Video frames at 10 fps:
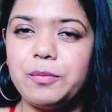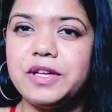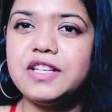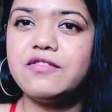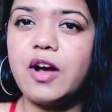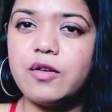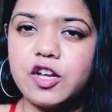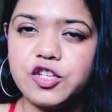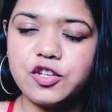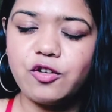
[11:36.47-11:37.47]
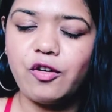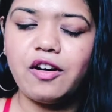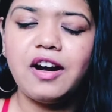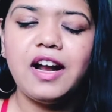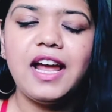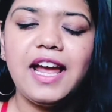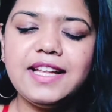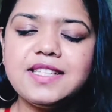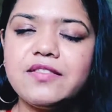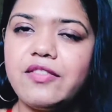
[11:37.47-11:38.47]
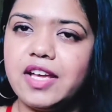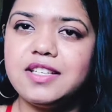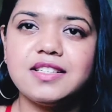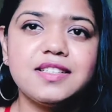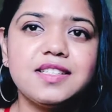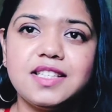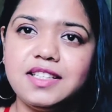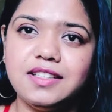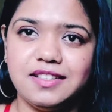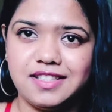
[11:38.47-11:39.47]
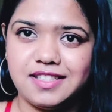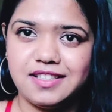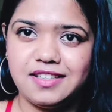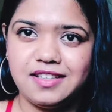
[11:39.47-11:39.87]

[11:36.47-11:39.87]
you're building foundation, or its fate is sealed.